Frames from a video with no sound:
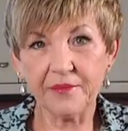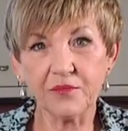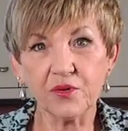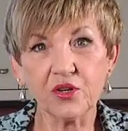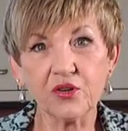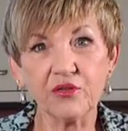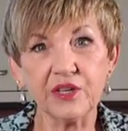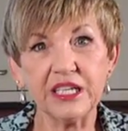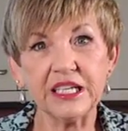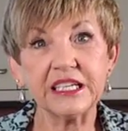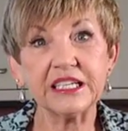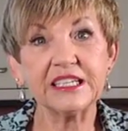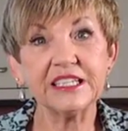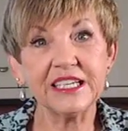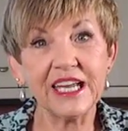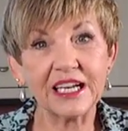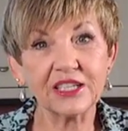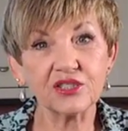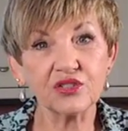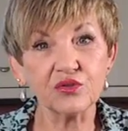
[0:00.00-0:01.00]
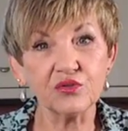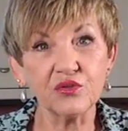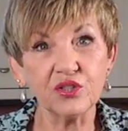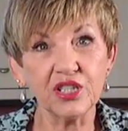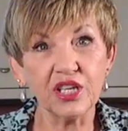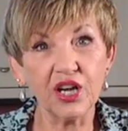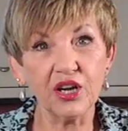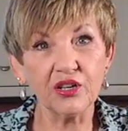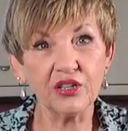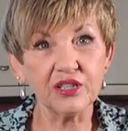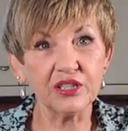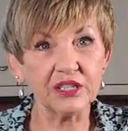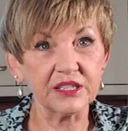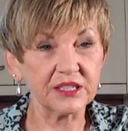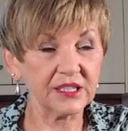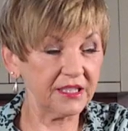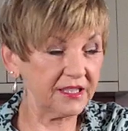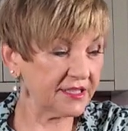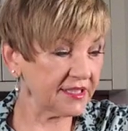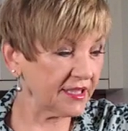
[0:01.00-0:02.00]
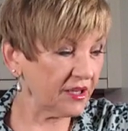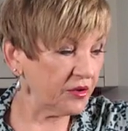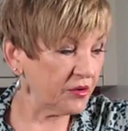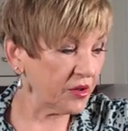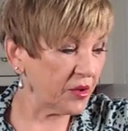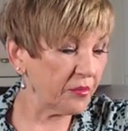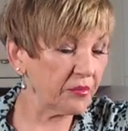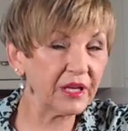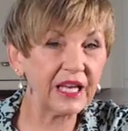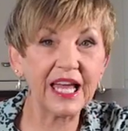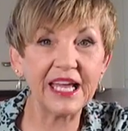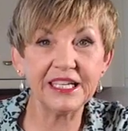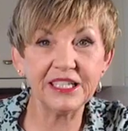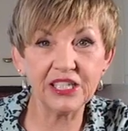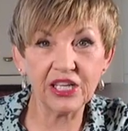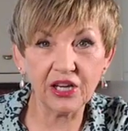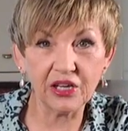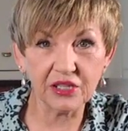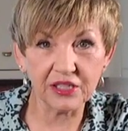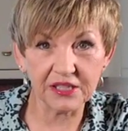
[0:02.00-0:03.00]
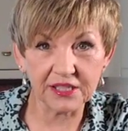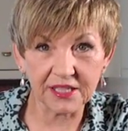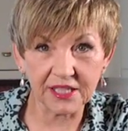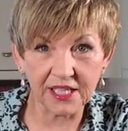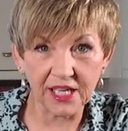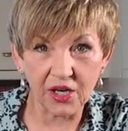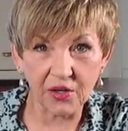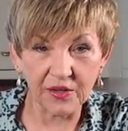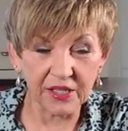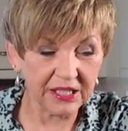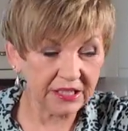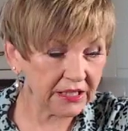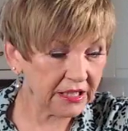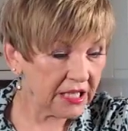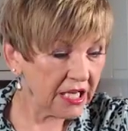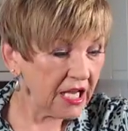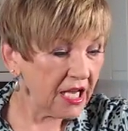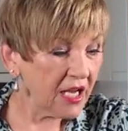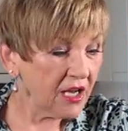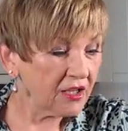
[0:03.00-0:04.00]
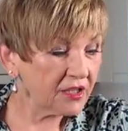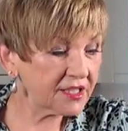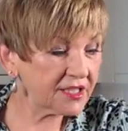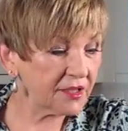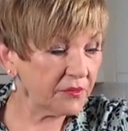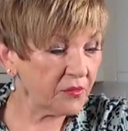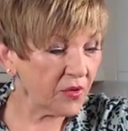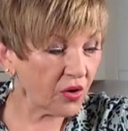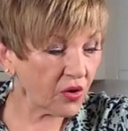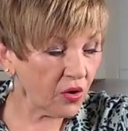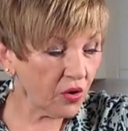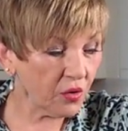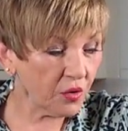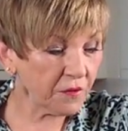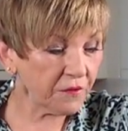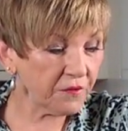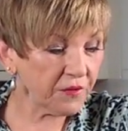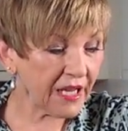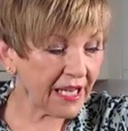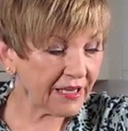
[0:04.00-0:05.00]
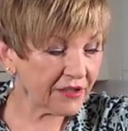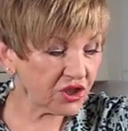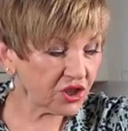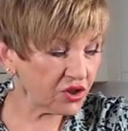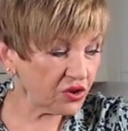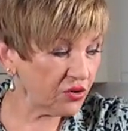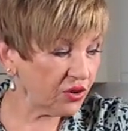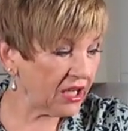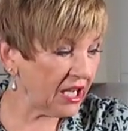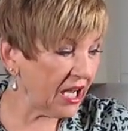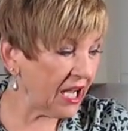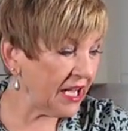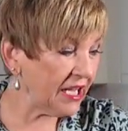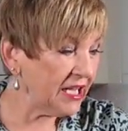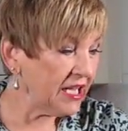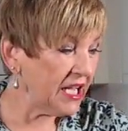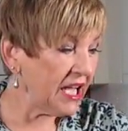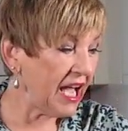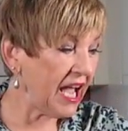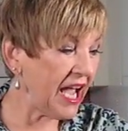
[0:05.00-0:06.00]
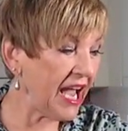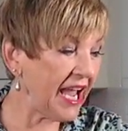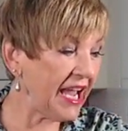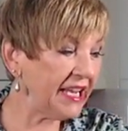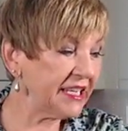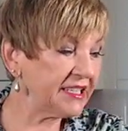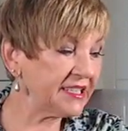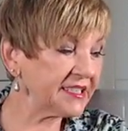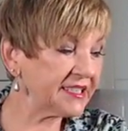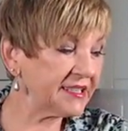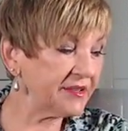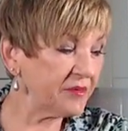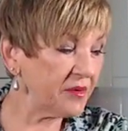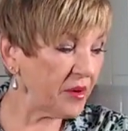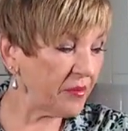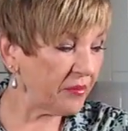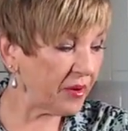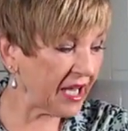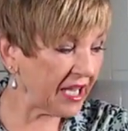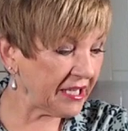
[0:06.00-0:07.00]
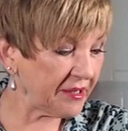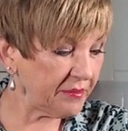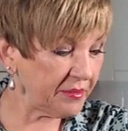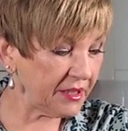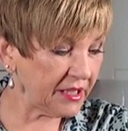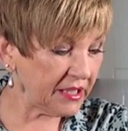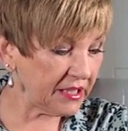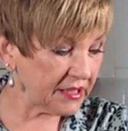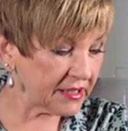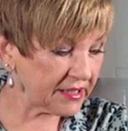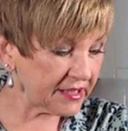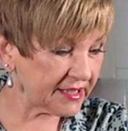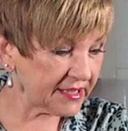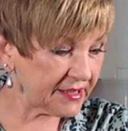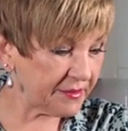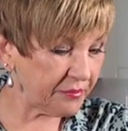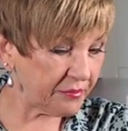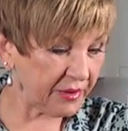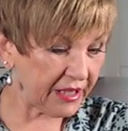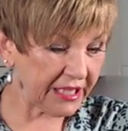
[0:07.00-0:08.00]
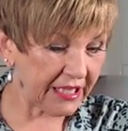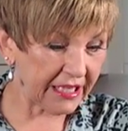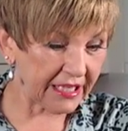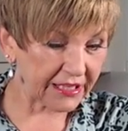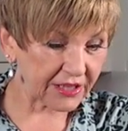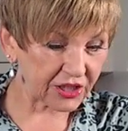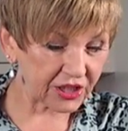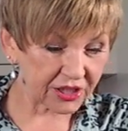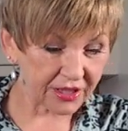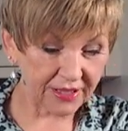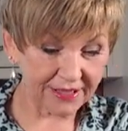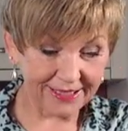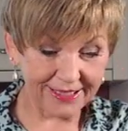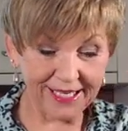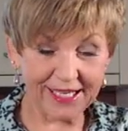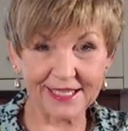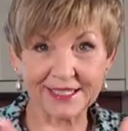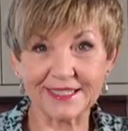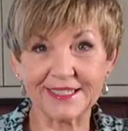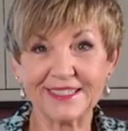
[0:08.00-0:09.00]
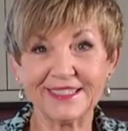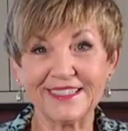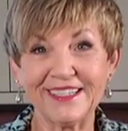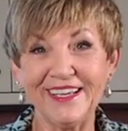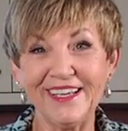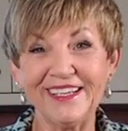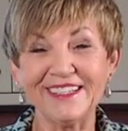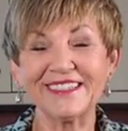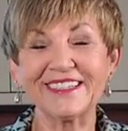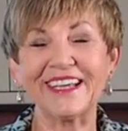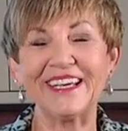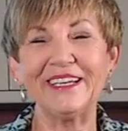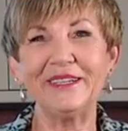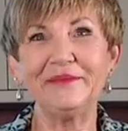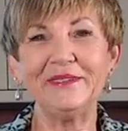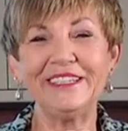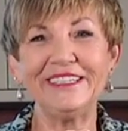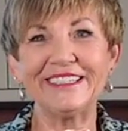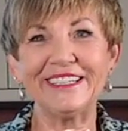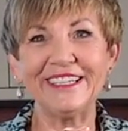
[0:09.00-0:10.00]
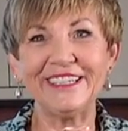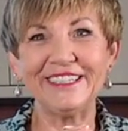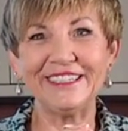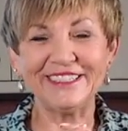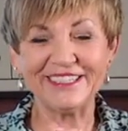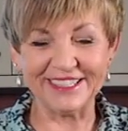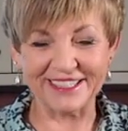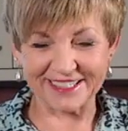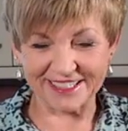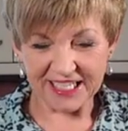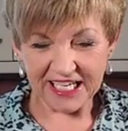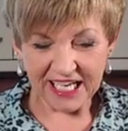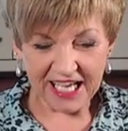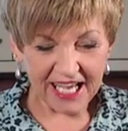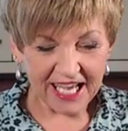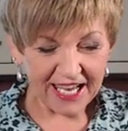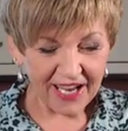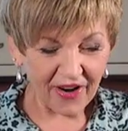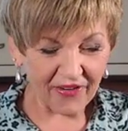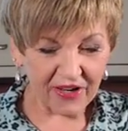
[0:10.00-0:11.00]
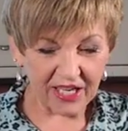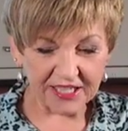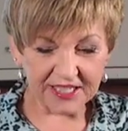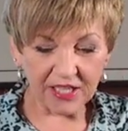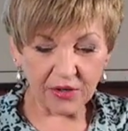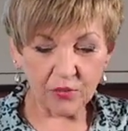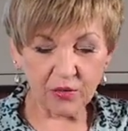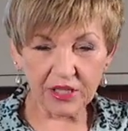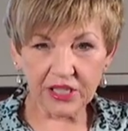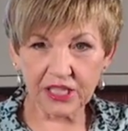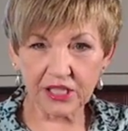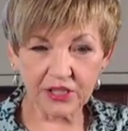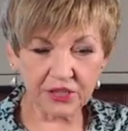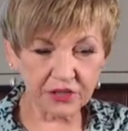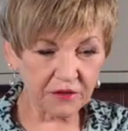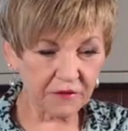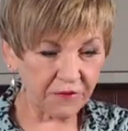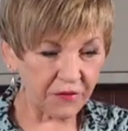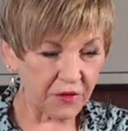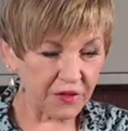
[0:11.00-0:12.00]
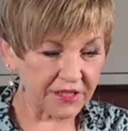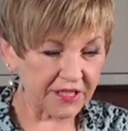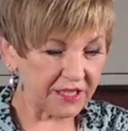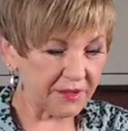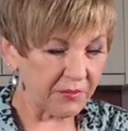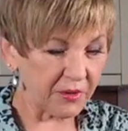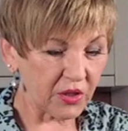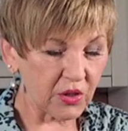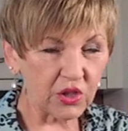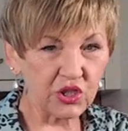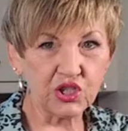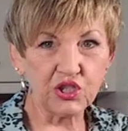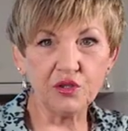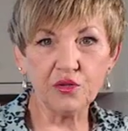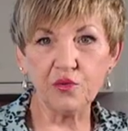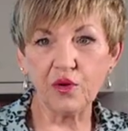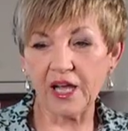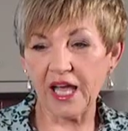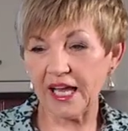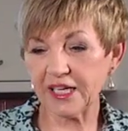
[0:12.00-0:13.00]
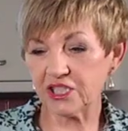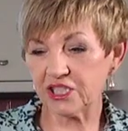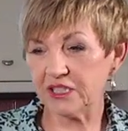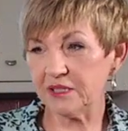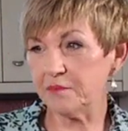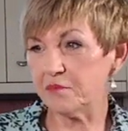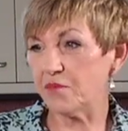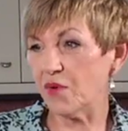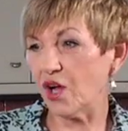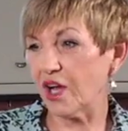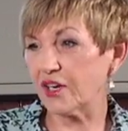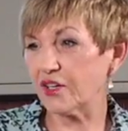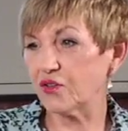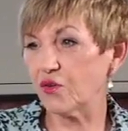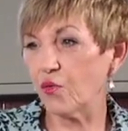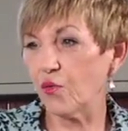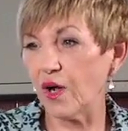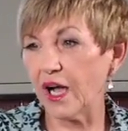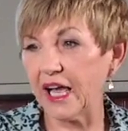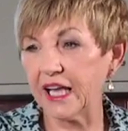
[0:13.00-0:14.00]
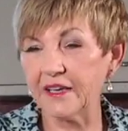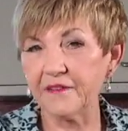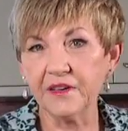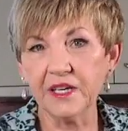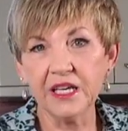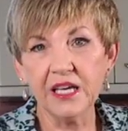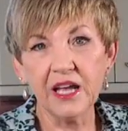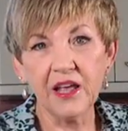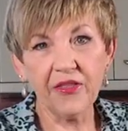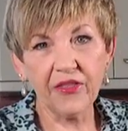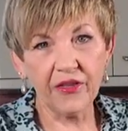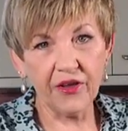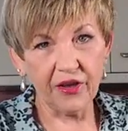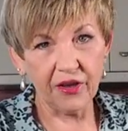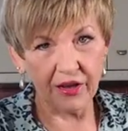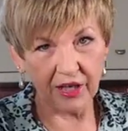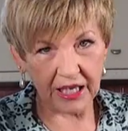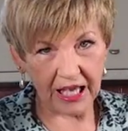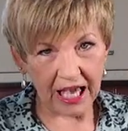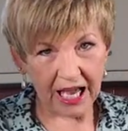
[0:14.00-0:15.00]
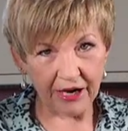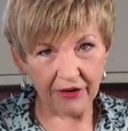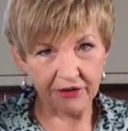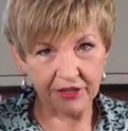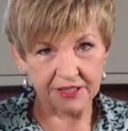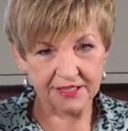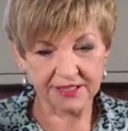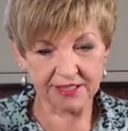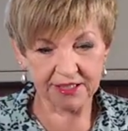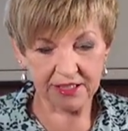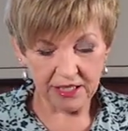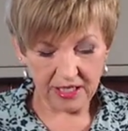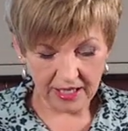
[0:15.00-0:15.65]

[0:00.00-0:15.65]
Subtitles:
Greek natural yogurt, so the plain yogurt to go in, some corn flour, sugar, and some baby spinach. Yes, it's going to be delicious. All right, so what I'm going to do first is, because you actually microwave the carrots